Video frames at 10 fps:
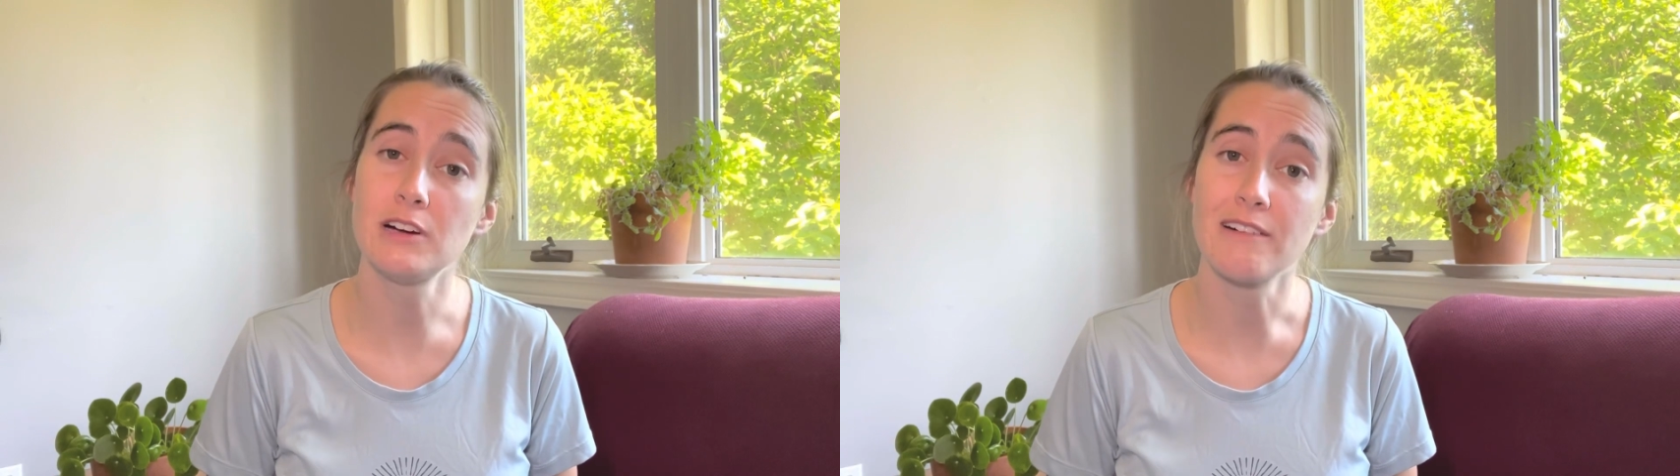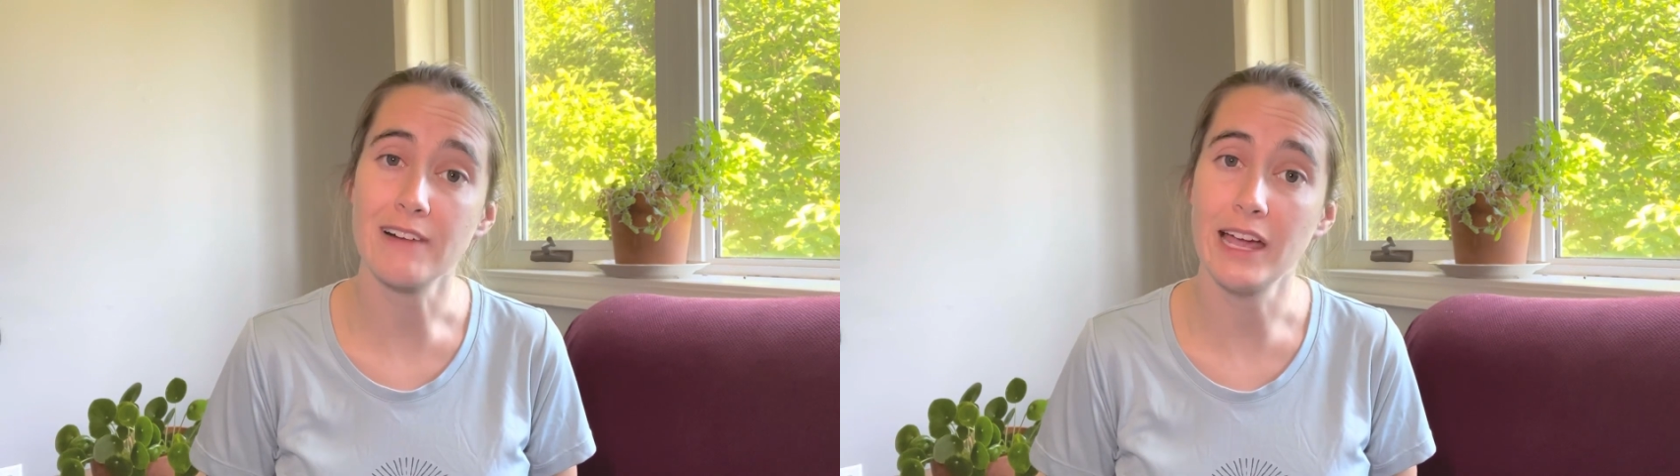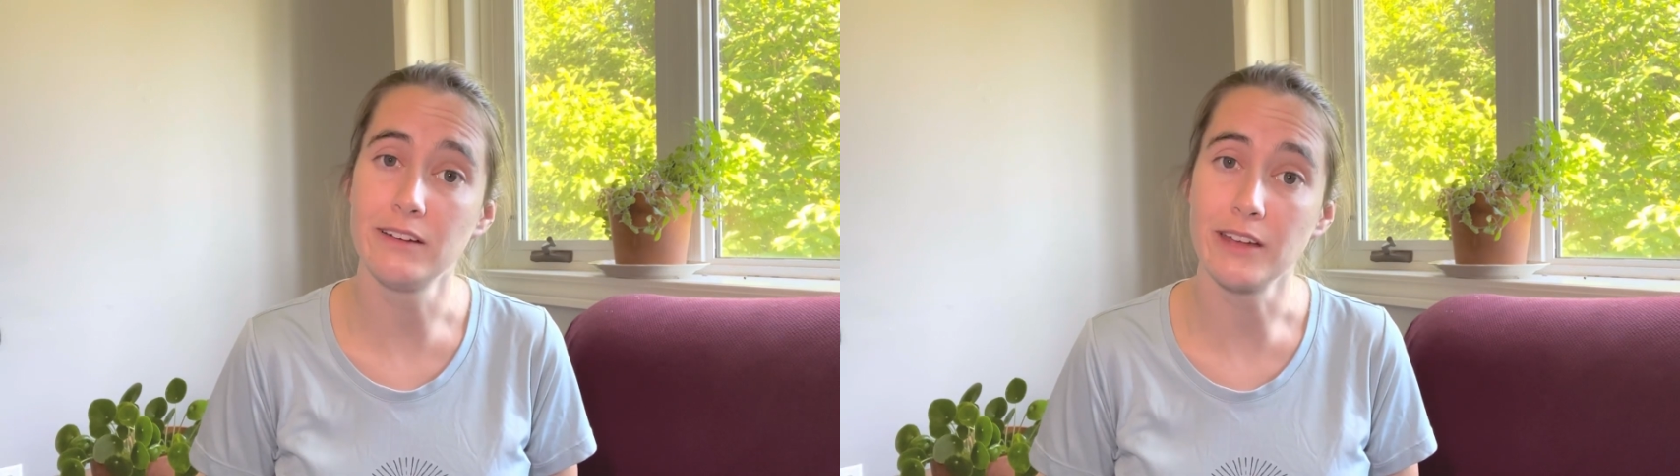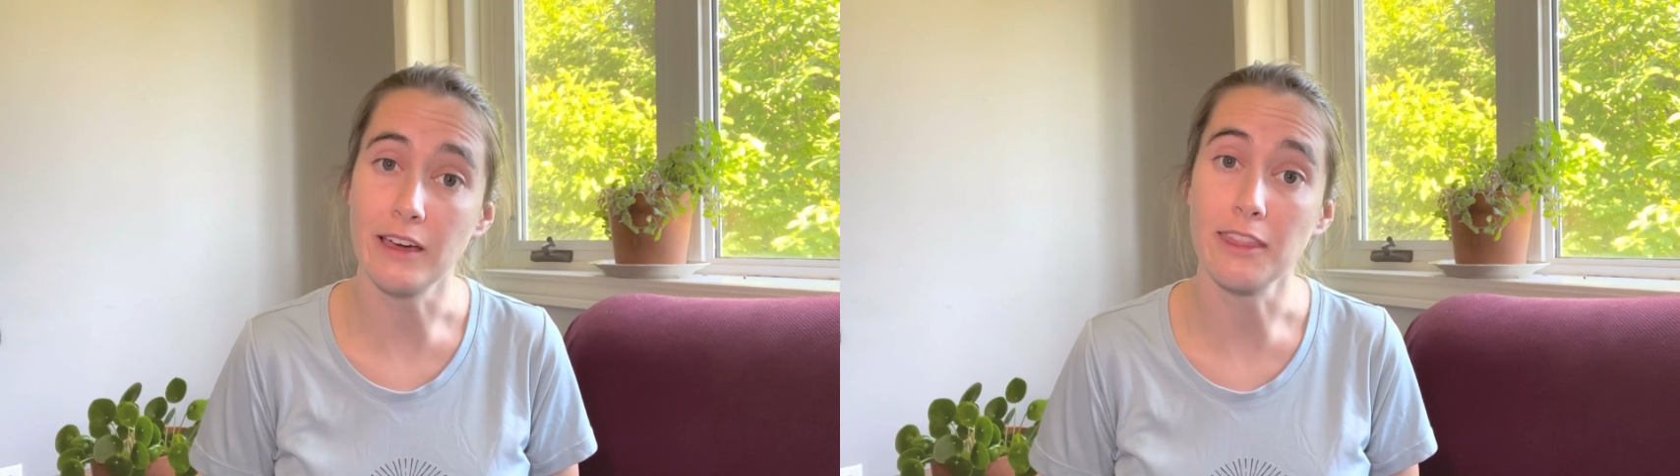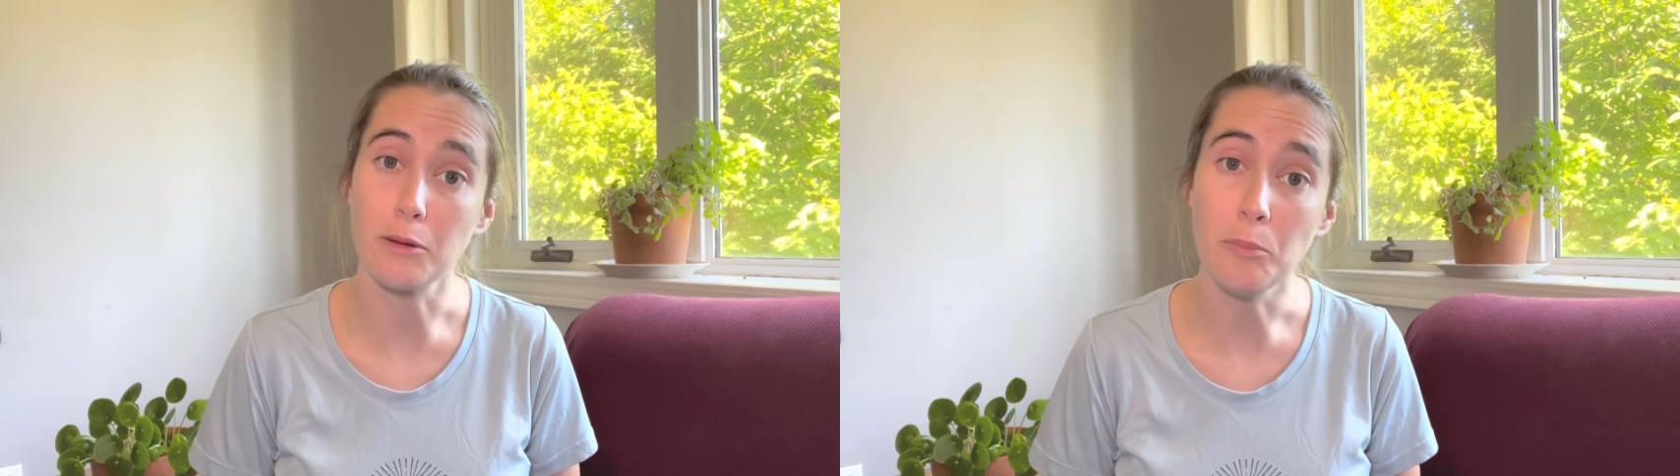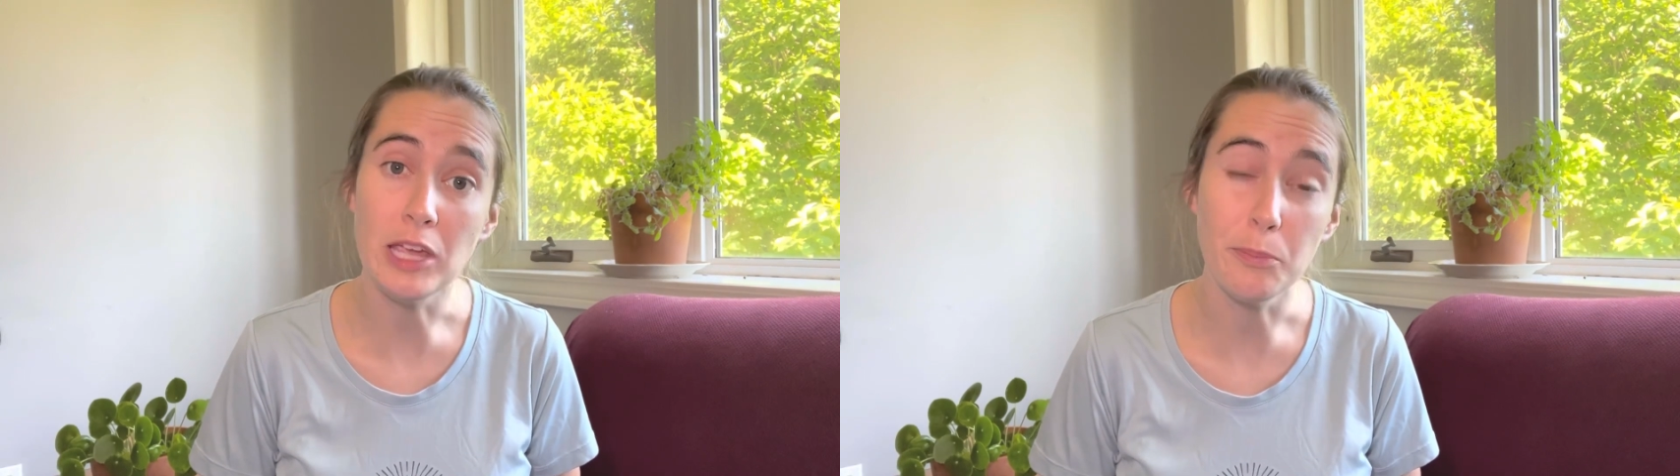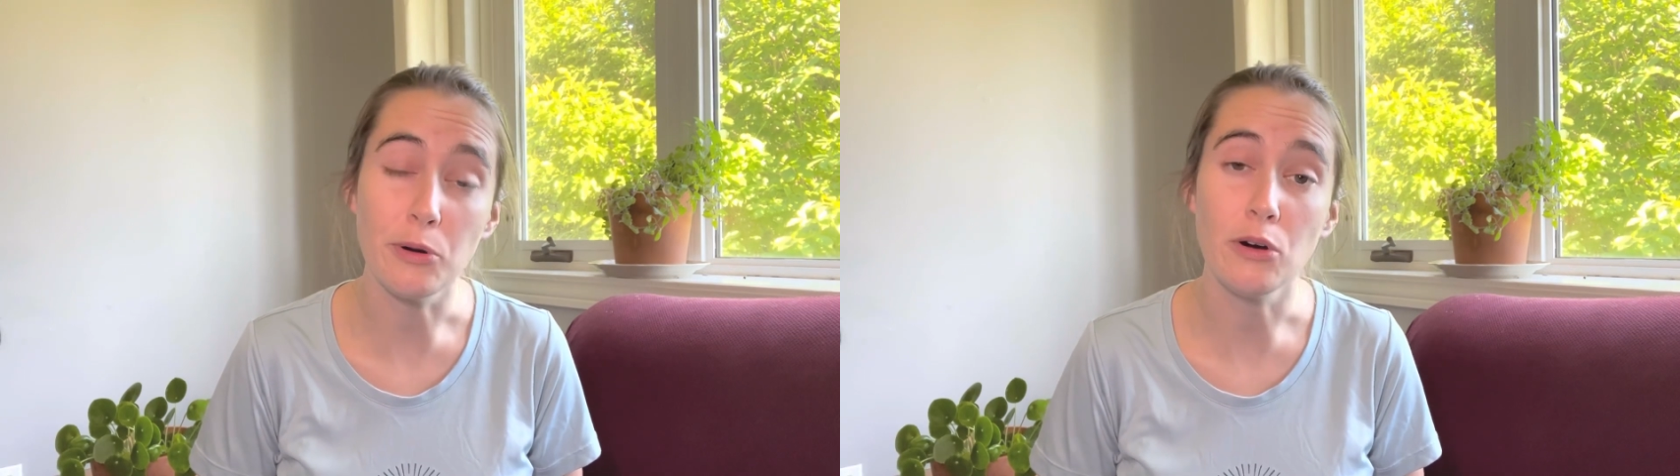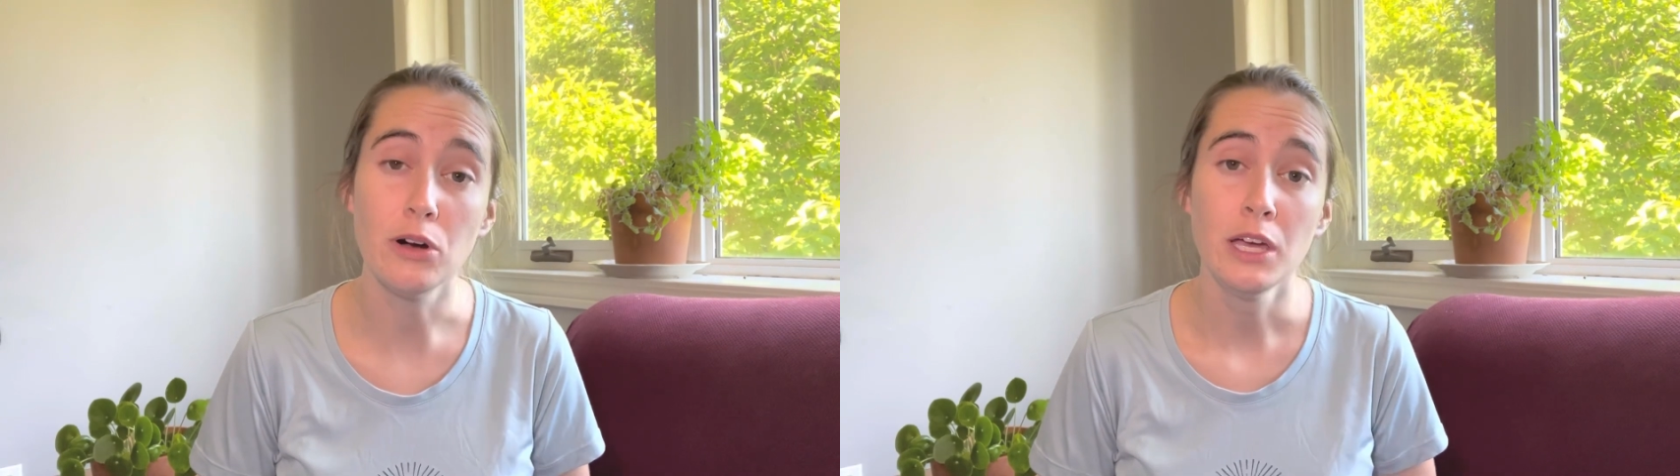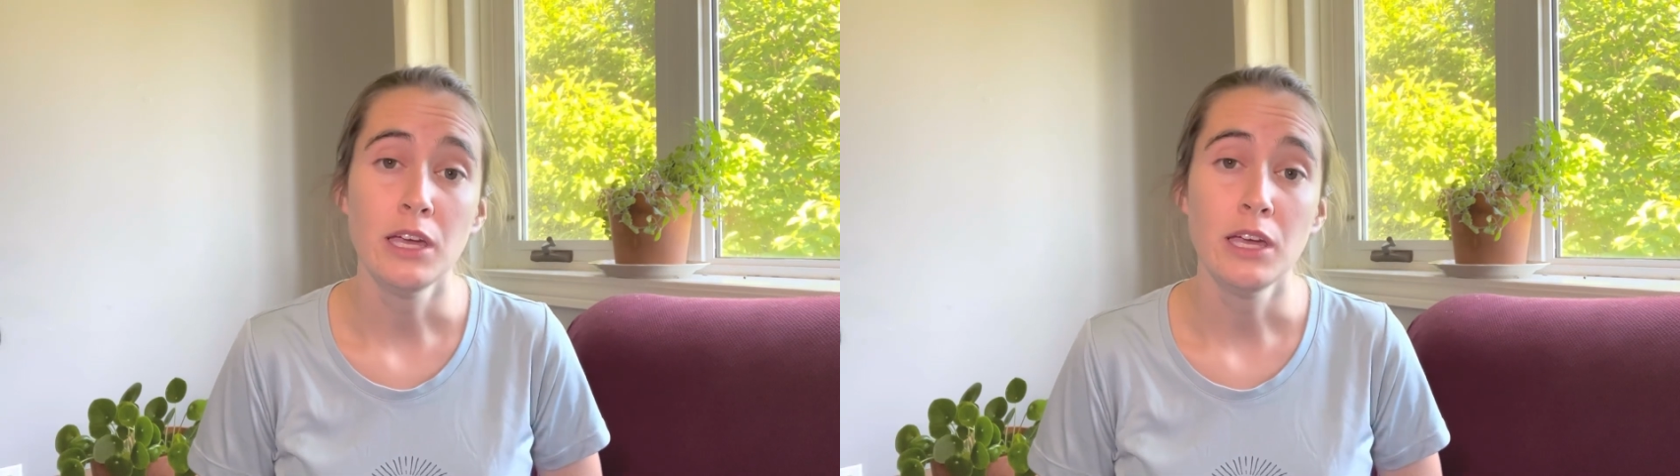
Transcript: around other people.